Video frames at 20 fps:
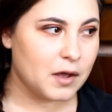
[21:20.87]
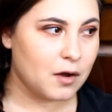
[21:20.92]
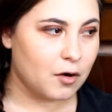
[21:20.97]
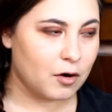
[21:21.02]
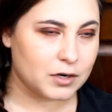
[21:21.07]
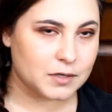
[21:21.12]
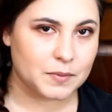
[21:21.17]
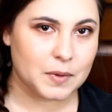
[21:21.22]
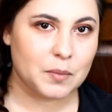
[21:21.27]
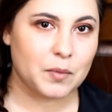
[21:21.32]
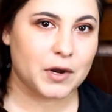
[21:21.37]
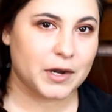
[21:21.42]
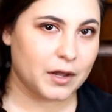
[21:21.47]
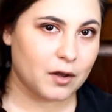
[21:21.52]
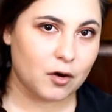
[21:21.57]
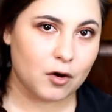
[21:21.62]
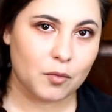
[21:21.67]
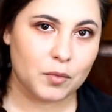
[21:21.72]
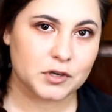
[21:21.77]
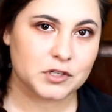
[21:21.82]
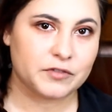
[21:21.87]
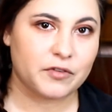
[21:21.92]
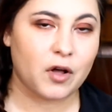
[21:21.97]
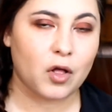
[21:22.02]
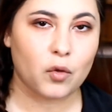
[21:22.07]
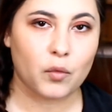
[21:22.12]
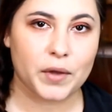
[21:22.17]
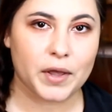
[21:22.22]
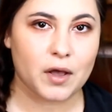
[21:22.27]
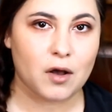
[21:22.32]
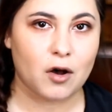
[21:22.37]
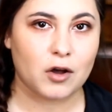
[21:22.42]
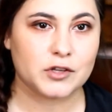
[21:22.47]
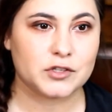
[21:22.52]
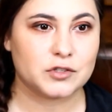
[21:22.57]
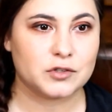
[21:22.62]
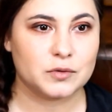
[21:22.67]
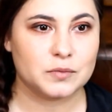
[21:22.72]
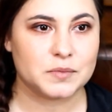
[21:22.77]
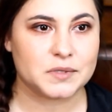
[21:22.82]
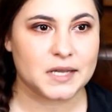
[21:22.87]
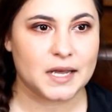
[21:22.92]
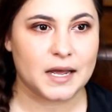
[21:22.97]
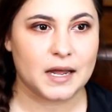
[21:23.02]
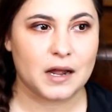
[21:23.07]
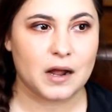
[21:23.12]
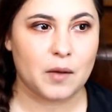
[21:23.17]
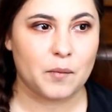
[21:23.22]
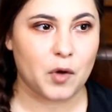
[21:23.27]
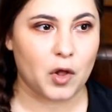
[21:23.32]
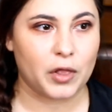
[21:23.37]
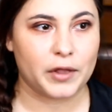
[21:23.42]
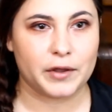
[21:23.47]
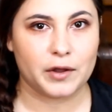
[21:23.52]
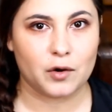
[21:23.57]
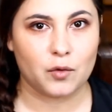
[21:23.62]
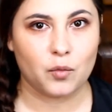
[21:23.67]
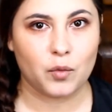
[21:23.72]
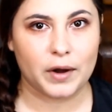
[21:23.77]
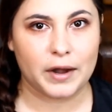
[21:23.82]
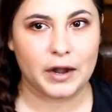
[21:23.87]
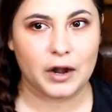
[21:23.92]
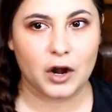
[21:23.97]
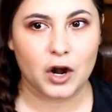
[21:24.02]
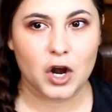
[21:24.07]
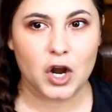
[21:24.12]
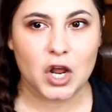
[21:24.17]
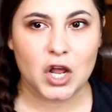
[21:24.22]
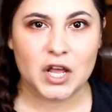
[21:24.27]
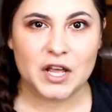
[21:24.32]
or spend money on a whole bunch of Halloween costumes that I'm only gonna wear